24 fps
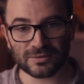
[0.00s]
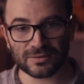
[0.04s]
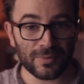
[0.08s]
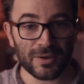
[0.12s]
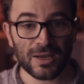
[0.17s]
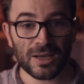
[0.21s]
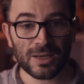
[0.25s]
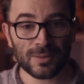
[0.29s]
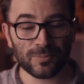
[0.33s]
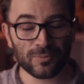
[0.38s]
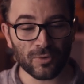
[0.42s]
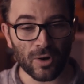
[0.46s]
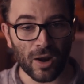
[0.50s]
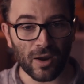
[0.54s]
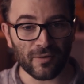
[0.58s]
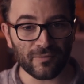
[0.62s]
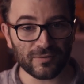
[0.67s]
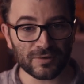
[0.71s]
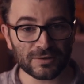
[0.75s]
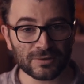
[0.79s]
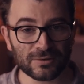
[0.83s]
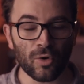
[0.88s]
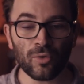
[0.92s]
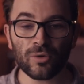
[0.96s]
Being
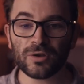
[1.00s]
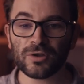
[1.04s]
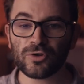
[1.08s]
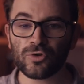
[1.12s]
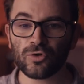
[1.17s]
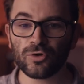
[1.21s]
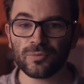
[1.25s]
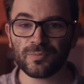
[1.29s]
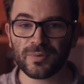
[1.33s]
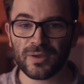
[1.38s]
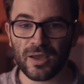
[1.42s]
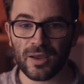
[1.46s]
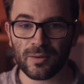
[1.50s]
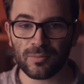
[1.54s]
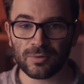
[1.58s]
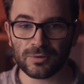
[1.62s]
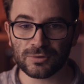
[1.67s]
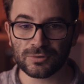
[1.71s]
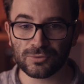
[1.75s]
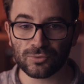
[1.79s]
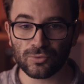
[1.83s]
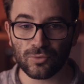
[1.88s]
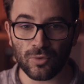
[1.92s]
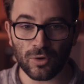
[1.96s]
private, only you'll be
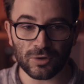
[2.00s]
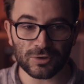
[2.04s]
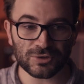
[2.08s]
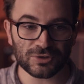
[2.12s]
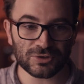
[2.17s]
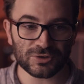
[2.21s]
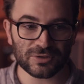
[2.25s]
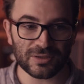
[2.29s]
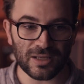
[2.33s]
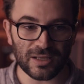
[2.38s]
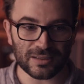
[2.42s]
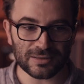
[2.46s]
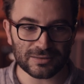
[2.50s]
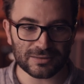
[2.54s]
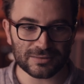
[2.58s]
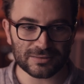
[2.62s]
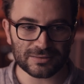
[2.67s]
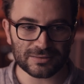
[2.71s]
able to watch that